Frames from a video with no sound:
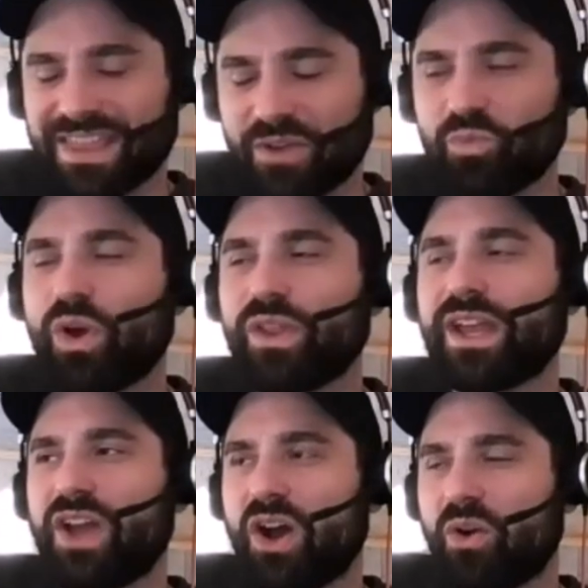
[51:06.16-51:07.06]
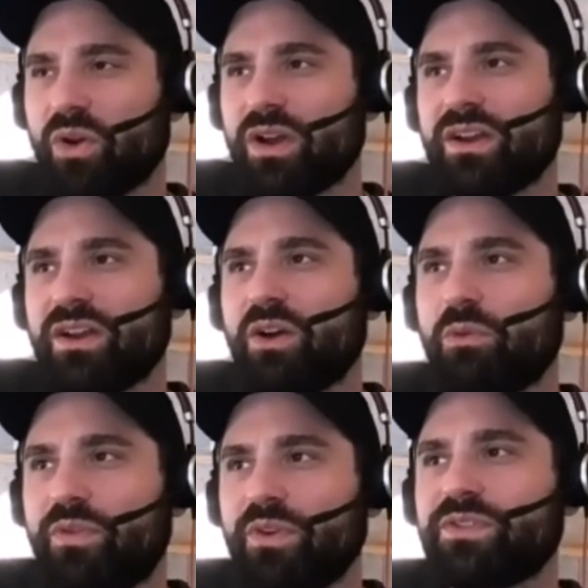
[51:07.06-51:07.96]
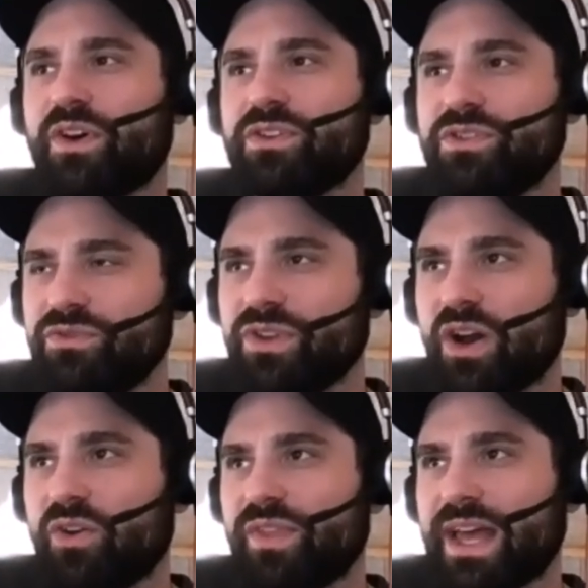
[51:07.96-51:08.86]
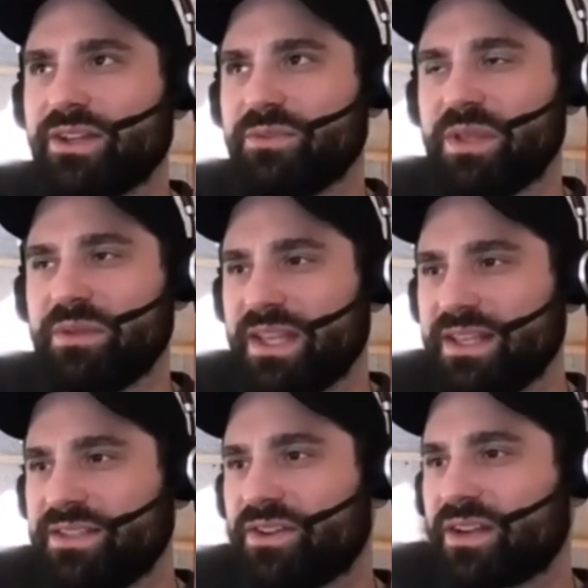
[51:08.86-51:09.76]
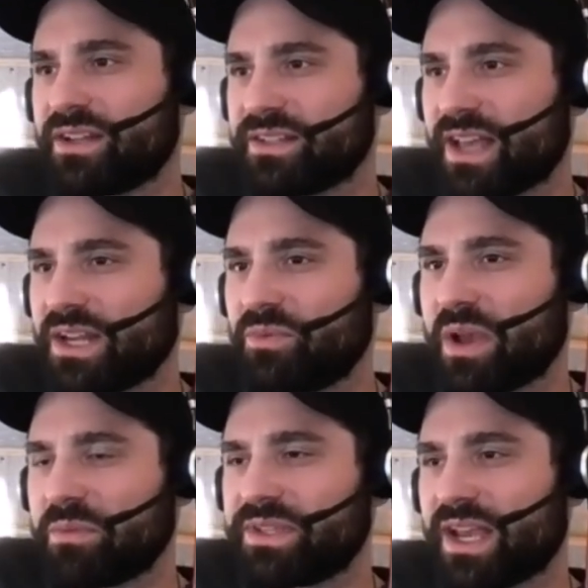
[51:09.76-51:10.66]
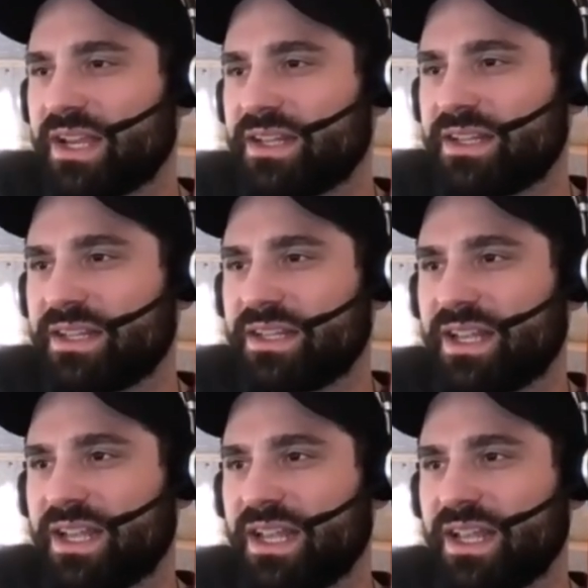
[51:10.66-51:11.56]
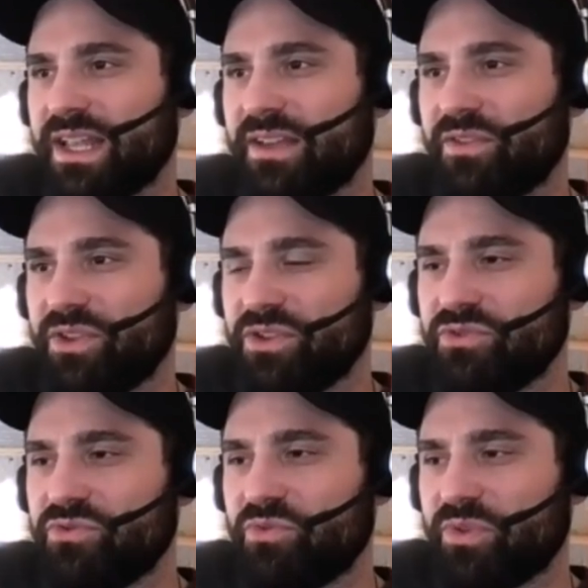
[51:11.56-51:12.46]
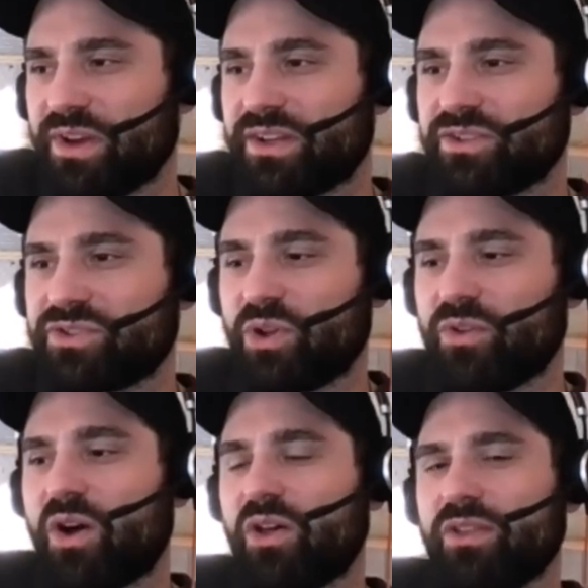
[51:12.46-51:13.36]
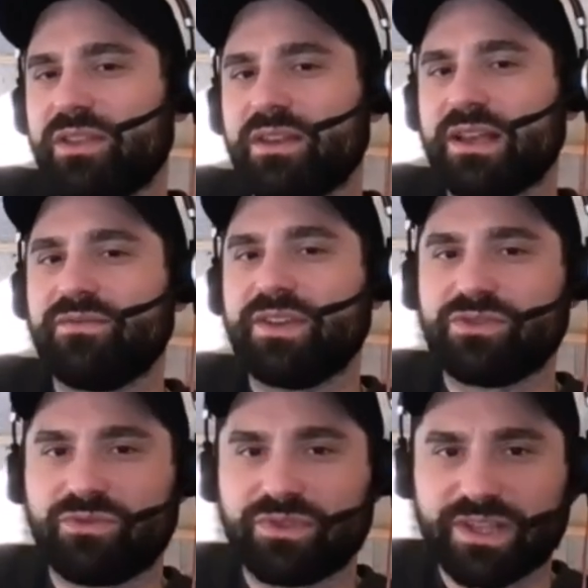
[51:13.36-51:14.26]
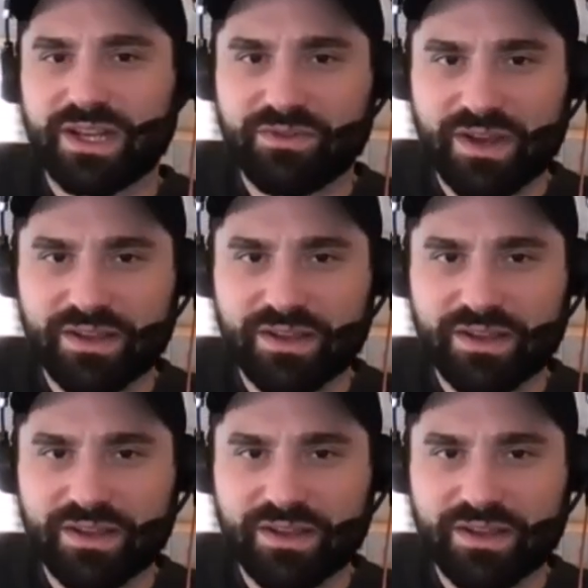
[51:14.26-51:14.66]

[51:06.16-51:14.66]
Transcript: They're, well, they know. Well, first of all, you know that it'd be easier to design a website if you were in control of all the uh, visuals anyway.